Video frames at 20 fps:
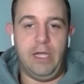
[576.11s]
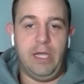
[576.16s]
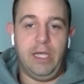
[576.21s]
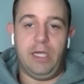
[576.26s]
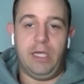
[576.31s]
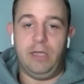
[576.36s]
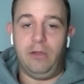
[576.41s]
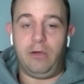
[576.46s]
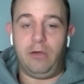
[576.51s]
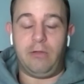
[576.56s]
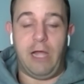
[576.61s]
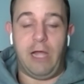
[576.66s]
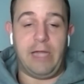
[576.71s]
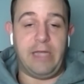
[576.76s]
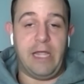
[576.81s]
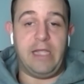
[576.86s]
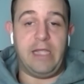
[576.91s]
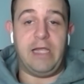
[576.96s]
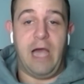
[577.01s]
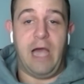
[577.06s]
It looked like
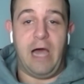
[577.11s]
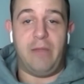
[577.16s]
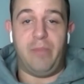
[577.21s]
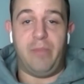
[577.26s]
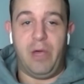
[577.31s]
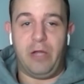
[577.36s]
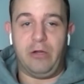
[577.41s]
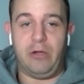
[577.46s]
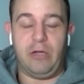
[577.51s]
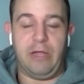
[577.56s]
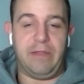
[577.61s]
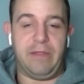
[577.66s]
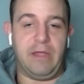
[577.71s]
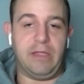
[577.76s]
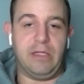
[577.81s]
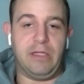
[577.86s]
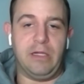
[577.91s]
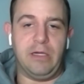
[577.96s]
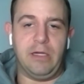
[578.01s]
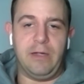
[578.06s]
they got better. I think
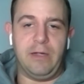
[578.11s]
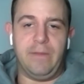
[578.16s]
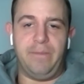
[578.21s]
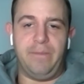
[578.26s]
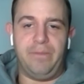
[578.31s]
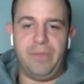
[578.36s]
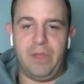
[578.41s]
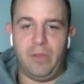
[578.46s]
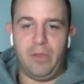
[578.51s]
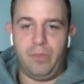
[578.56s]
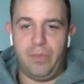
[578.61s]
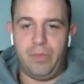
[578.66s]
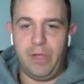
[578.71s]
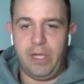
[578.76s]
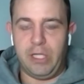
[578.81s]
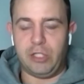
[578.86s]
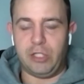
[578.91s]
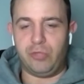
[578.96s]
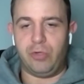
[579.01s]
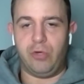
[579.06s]
the
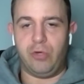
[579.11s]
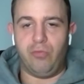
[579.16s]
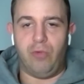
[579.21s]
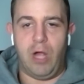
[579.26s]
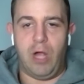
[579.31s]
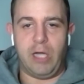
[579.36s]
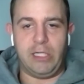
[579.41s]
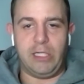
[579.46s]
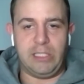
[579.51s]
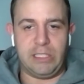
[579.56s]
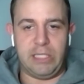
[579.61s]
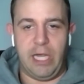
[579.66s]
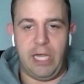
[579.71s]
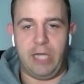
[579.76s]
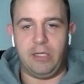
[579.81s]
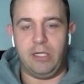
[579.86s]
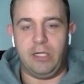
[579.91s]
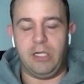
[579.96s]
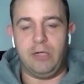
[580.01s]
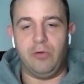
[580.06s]
injury to Ronnie
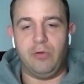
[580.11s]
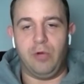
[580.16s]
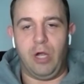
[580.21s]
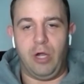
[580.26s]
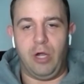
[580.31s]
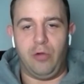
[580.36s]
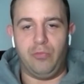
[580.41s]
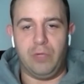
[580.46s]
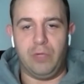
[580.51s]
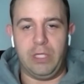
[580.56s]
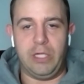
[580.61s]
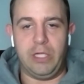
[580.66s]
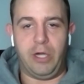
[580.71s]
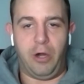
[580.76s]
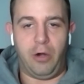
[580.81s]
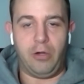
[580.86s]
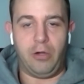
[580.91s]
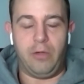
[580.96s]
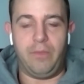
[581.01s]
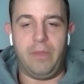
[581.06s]
Stanley really
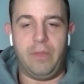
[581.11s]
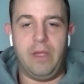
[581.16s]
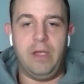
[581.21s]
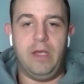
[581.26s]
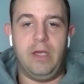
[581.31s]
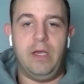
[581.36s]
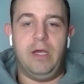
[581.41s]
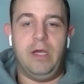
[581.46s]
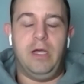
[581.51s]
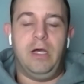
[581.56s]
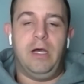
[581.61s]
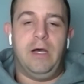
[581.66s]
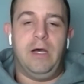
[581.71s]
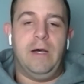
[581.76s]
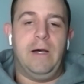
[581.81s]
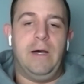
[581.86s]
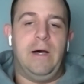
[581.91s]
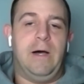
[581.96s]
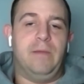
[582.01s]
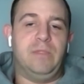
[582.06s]
hurt
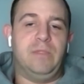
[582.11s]
them.